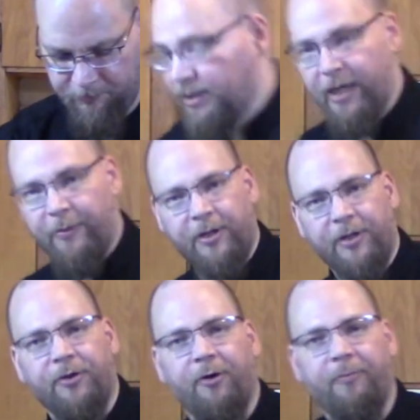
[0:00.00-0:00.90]
Now we're going to
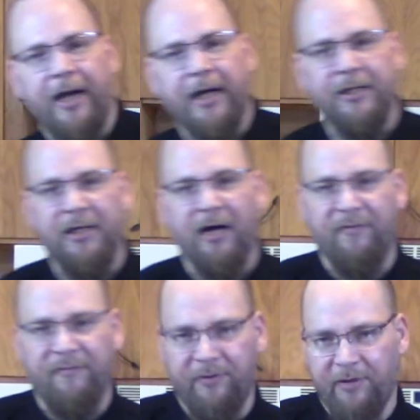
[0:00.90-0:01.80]
throw it back in the oven
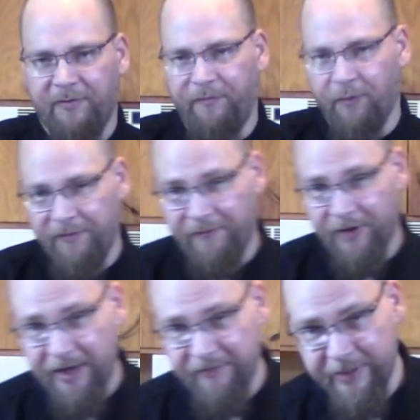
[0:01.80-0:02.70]
for another
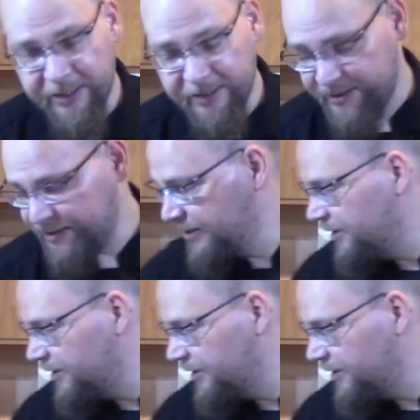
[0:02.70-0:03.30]
45 minutes.